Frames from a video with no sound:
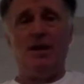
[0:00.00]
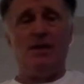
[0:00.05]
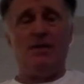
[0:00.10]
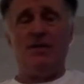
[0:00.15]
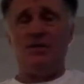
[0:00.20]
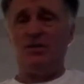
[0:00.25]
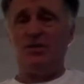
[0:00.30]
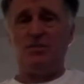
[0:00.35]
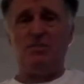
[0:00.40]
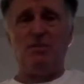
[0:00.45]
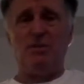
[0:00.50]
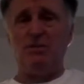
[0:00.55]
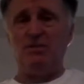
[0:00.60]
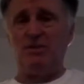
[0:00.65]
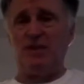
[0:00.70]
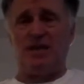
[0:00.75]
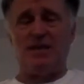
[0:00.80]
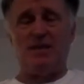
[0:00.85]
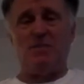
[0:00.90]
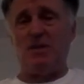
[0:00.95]
the Smithers
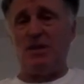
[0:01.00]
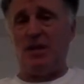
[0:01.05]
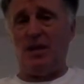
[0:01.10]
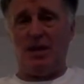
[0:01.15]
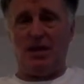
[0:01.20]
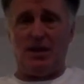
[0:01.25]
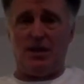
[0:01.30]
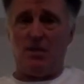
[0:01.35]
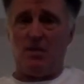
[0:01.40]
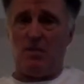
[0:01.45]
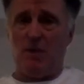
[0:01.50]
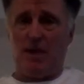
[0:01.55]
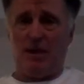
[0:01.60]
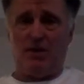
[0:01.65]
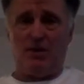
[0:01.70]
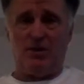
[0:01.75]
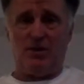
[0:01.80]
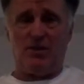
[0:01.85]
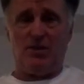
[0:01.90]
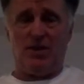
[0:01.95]
at the beginning and the
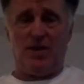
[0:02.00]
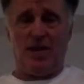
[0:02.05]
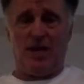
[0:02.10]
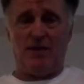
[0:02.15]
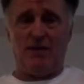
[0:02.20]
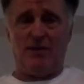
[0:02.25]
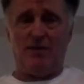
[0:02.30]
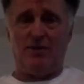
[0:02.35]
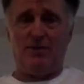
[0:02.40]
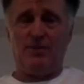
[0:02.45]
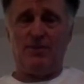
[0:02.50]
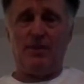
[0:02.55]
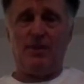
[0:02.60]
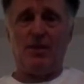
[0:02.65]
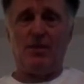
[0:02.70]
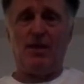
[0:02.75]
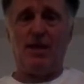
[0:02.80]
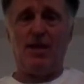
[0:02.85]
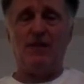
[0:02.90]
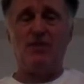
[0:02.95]
Maynard at the end.
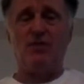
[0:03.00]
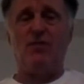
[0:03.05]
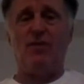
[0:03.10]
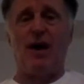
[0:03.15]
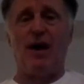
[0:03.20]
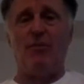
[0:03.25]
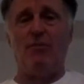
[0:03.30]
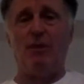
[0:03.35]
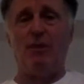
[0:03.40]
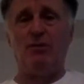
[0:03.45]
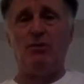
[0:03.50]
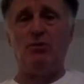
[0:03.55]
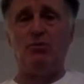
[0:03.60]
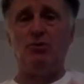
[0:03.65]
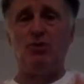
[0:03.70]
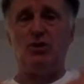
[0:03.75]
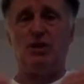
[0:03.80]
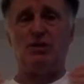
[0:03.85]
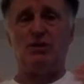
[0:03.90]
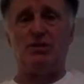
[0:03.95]
Okay, so if I want to do
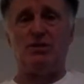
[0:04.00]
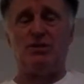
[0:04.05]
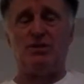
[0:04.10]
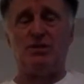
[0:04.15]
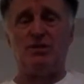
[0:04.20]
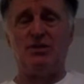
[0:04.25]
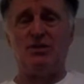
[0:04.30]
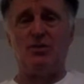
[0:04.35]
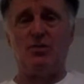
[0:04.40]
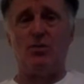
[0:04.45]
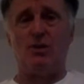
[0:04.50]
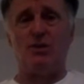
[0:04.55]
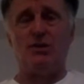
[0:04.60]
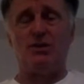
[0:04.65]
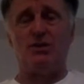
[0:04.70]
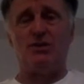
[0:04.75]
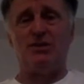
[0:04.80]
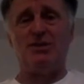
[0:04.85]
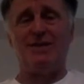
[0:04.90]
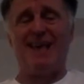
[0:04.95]
justice to these
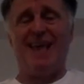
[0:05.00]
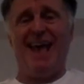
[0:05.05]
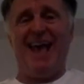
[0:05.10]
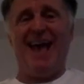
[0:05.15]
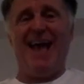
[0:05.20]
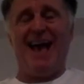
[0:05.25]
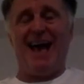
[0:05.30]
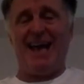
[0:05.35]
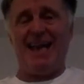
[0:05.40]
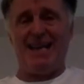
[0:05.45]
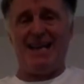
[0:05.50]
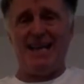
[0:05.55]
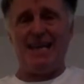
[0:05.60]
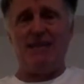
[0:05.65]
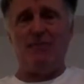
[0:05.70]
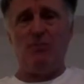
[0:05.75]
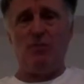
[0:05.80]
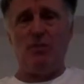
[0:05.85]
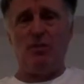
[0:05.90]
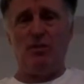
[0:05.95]
questions, I
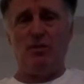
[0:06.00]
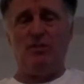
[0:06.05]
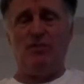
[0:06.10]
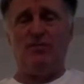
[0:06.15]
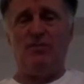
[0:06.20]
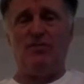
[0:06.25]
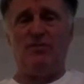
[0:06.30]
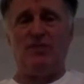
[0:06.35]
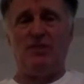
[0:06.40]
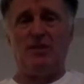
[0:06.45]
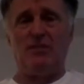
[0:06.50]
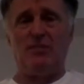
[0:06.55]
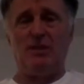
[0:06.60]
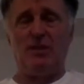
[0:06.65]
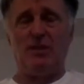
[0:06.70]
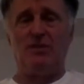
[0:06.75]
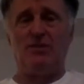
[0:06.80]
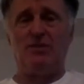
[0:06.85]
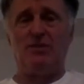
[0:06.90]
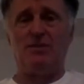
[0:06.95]
need more than 15
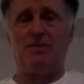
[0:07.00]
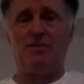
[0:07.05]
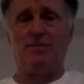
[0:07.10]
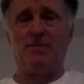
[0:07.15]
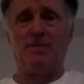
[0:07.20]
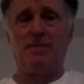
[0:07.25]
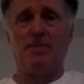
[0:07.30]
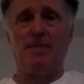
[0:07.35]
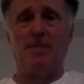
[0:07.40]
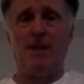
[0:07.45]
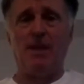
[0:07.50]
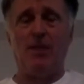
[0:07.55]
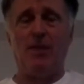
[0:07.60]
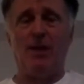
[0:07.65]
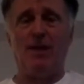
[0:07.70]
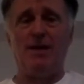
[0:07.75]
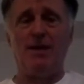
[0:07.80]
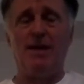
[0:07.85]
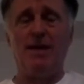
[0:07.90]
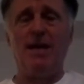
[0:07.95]
minutes. All
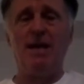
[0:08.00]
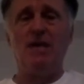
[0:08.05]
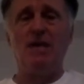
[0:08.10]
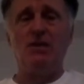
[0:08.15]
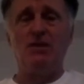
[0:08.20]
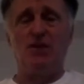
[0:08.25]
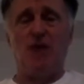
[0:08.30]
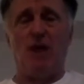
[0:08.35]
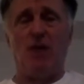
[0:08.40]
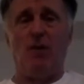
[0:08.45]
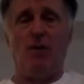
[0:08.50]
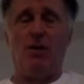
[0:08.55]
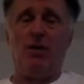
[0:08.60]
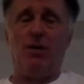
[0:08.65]
right, so